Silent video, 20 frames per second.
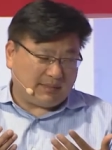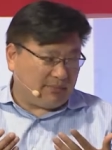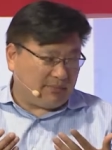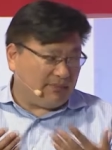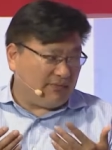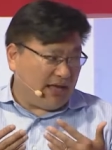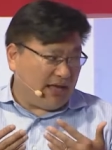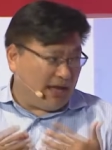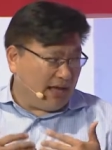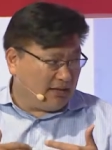of
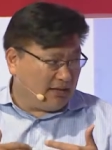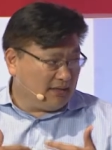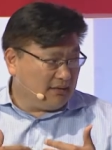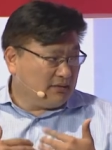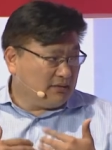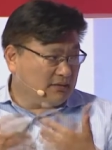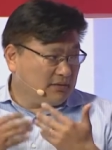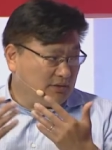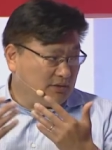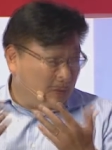
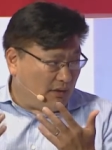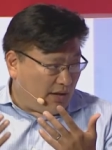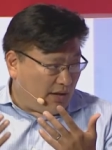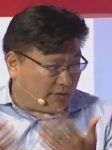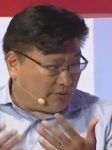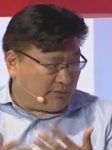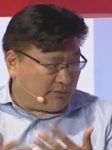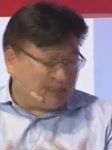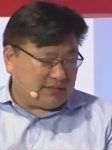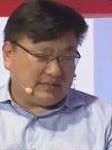that to other
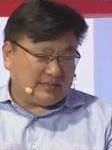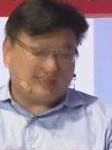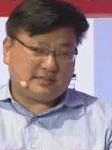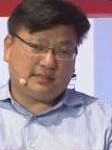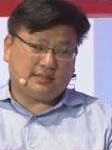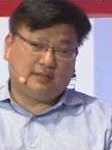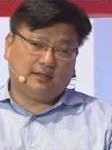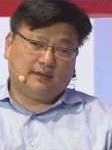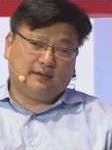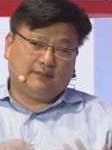regions?
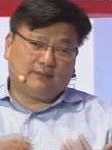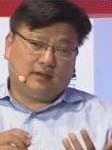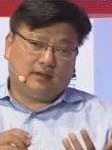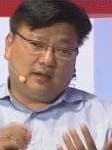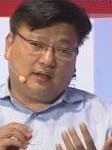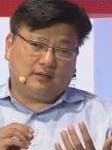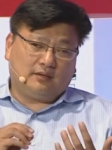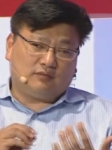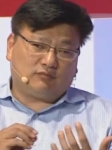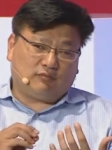
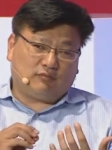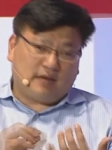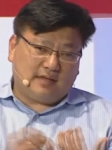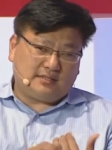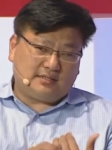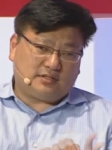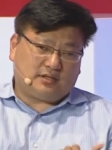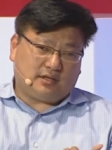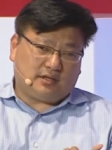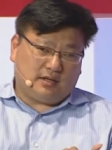In ride
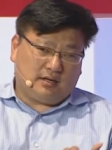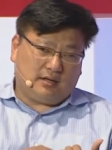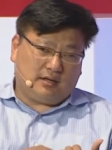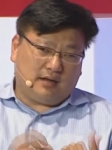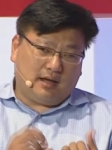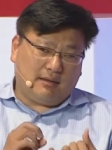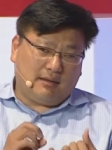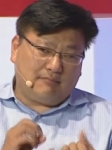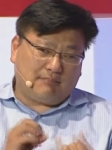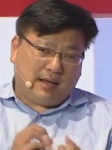share
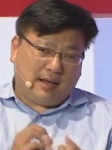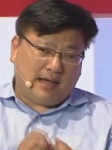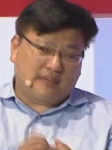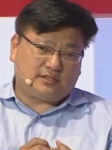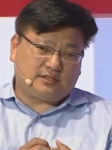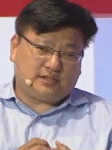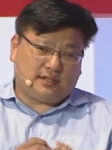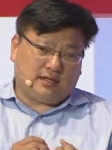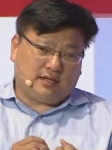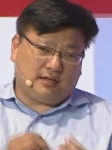and bike
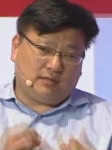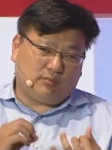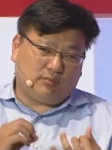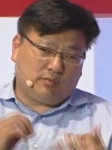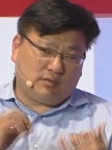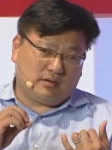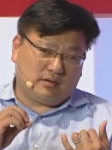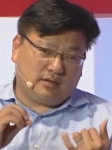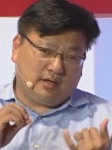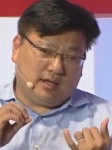share,
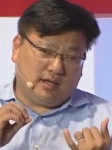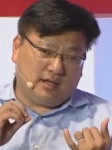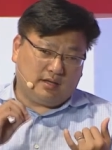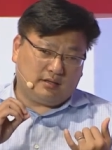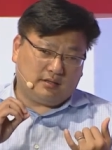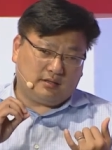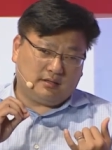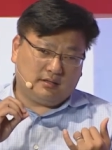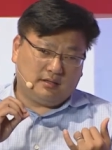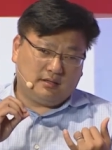we're
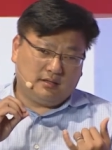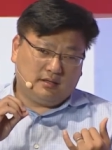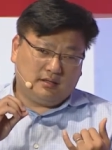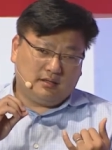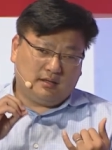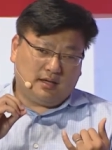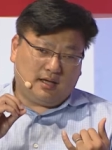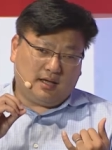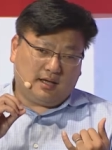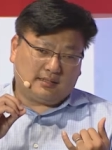in
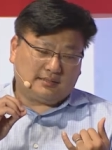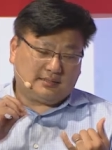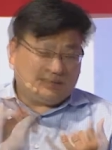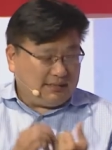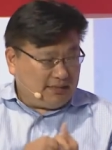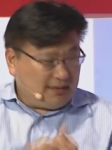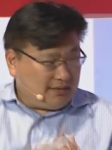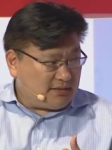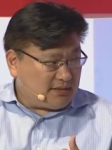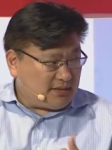uh,
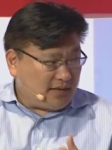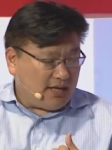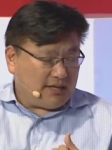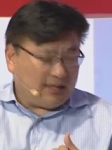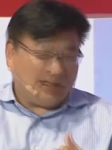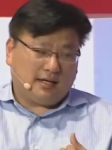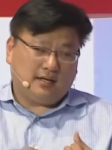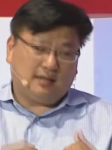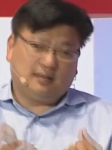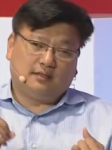Didi in
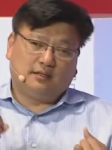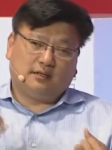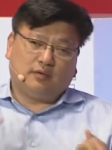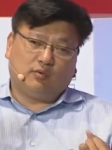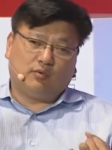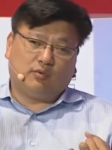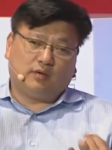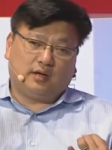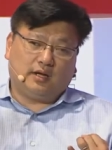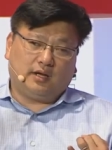China.
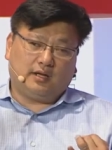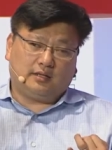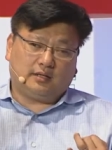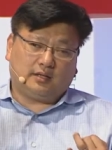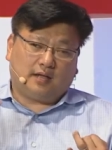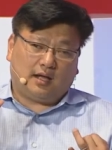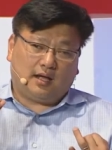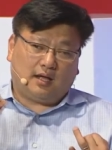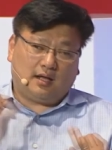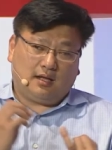We're in
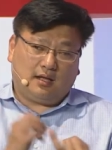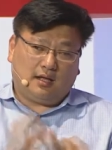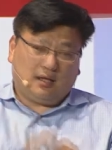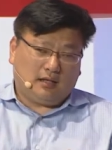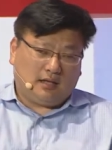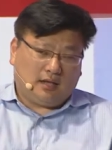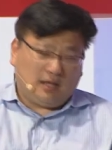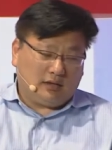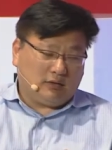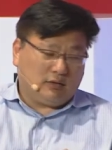
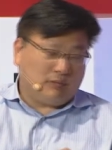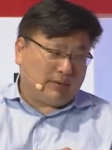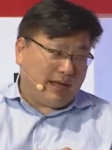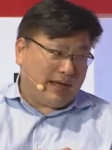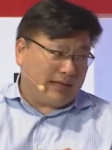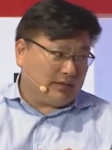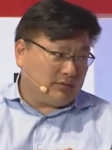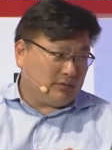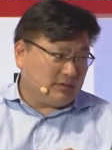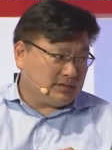Hello
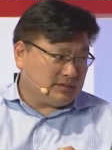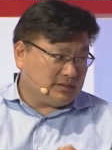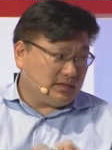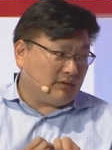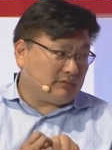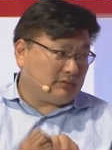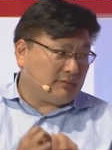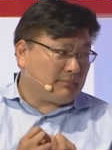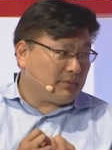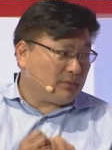Bike, who's now
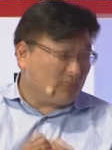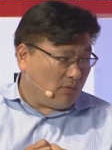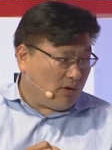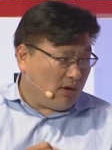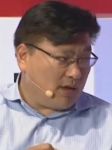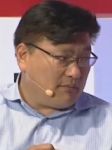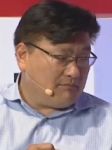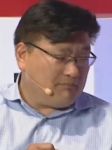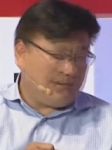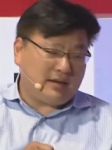number
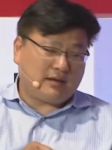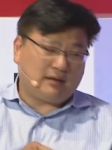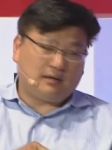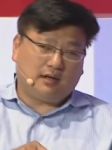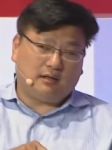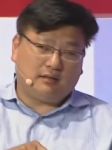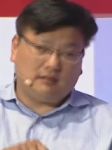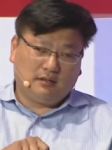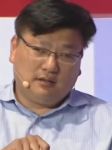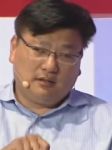one, bigger
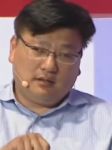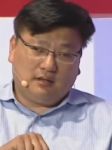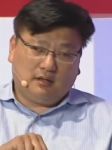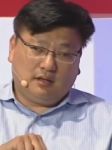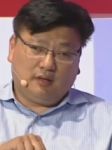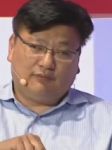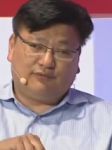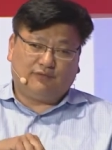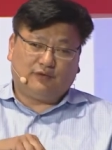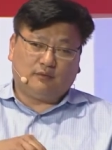than
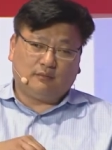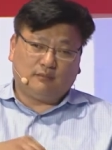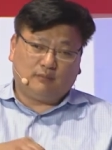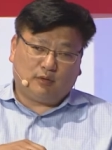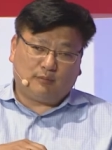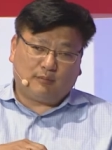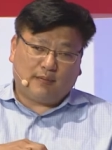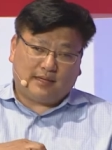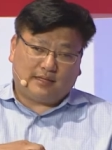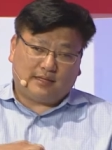Ofo and
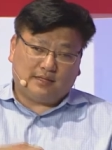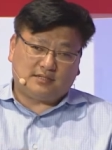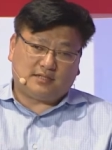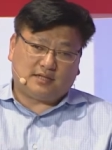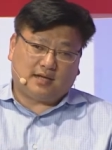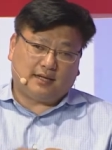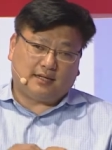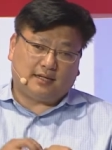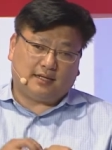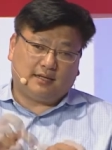Mobike in
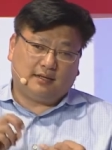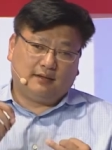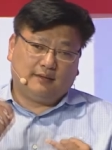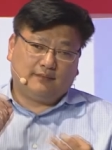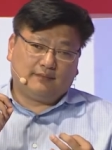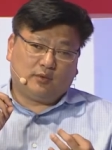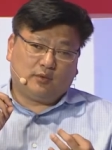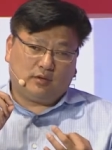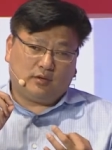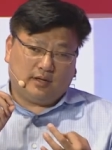China.
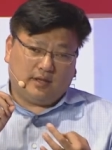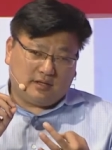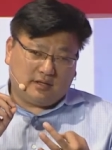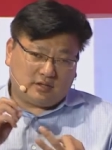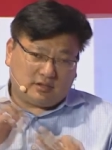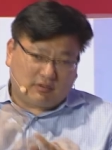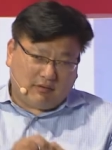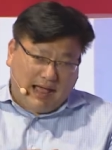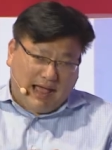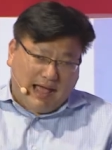We're in
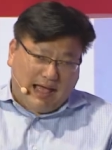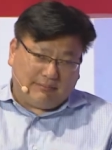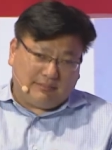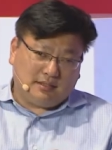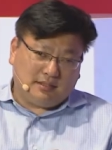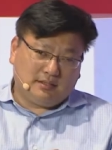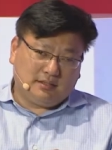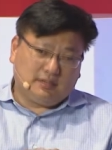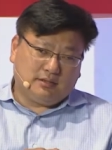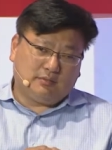Grab,
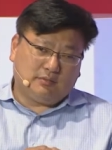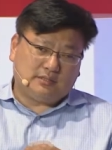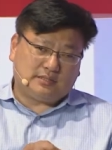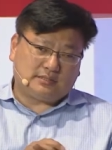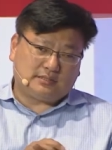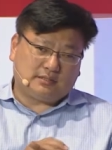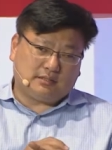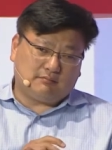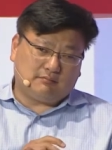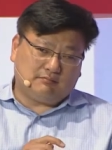which is
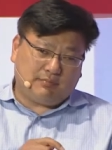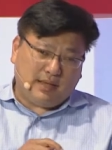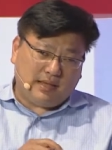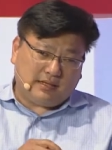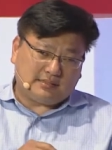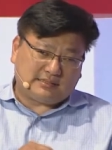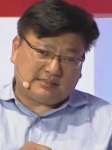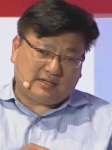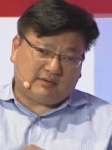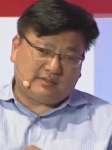in big in
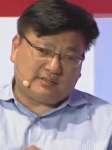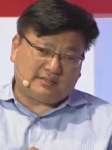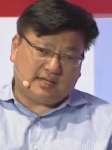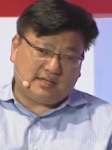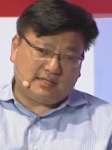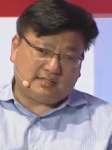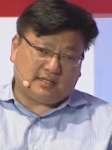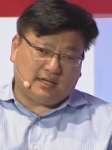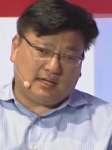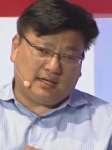Southeast
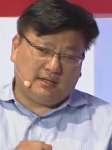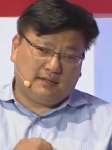Asia.